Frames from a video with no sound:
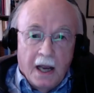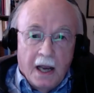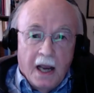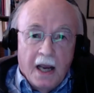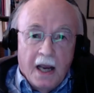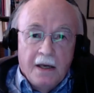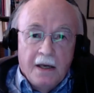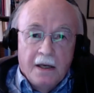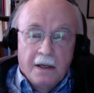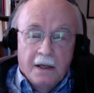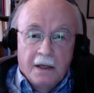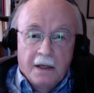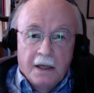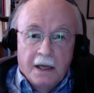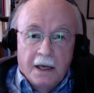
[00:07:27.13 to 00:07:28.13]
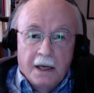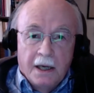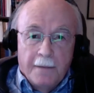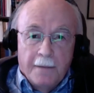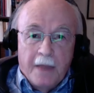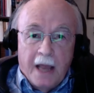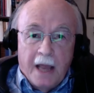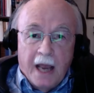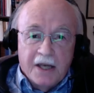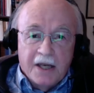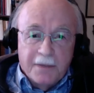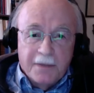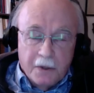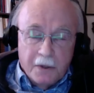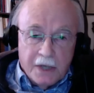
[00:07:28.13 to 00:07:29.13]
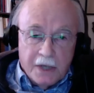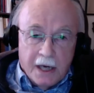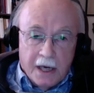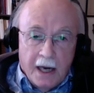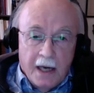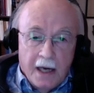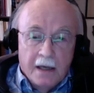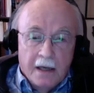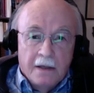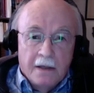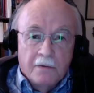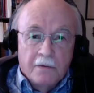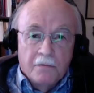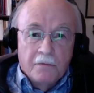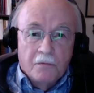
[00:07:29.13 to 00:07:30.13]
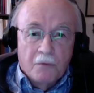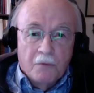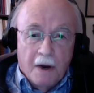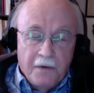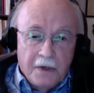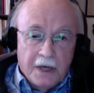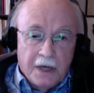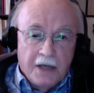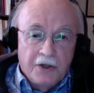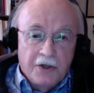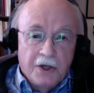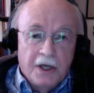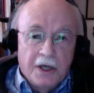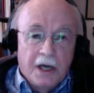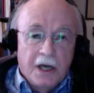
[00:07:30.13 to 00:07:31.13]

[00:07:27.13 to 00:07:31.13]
to compose a um, expose,